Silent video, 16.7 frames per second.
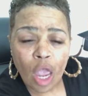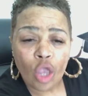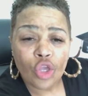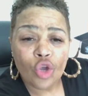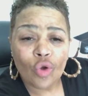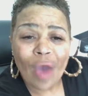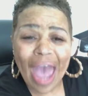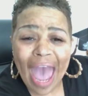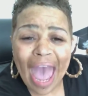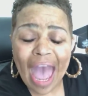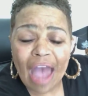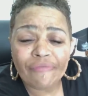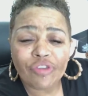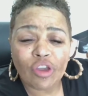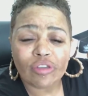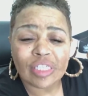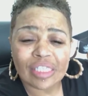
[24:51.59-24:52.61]
You
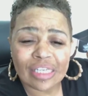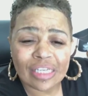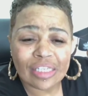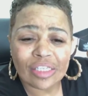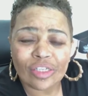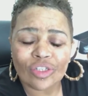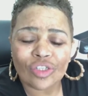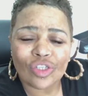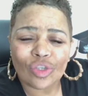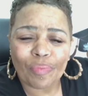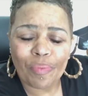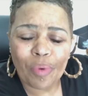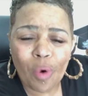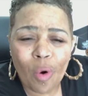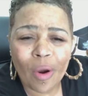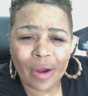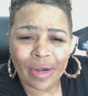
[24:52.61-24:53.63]
have your sister's
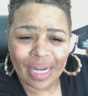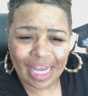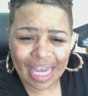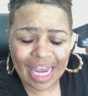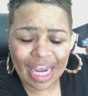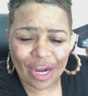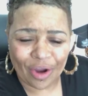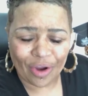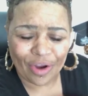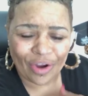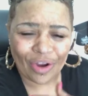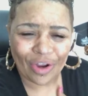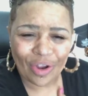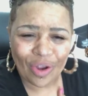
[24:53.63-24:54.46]
support here.